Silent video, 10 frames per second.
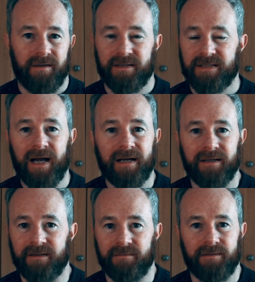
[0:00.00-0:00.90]

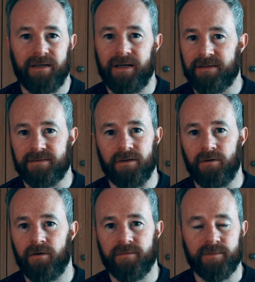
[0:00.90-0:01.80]
exactly as the
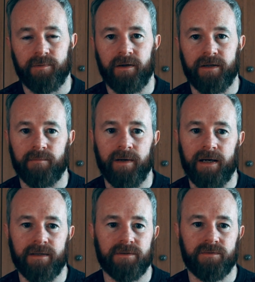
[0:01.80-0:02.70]
law of supply and
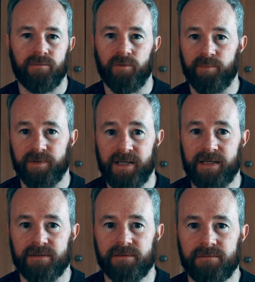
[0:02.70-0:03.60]
demand would
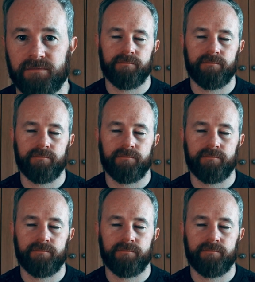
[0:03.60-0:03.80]
predict.